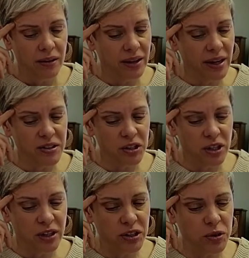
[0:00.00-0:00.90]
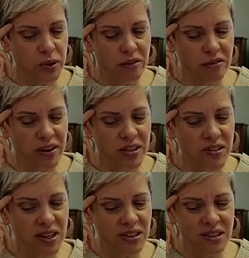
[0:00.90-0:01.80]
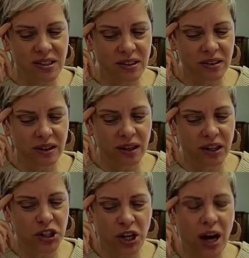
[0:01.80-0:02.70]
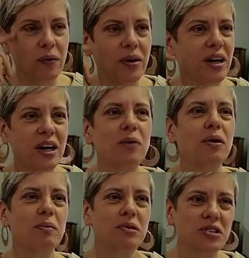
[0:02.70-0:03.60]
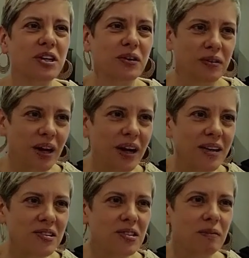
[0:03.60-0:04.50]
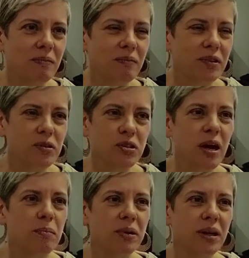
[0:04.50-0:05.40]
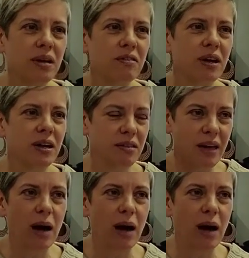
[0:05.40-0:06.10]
the kinds of challenges we all face. It's still a shock when anyone in particular dies. Mm. You just can't believe it,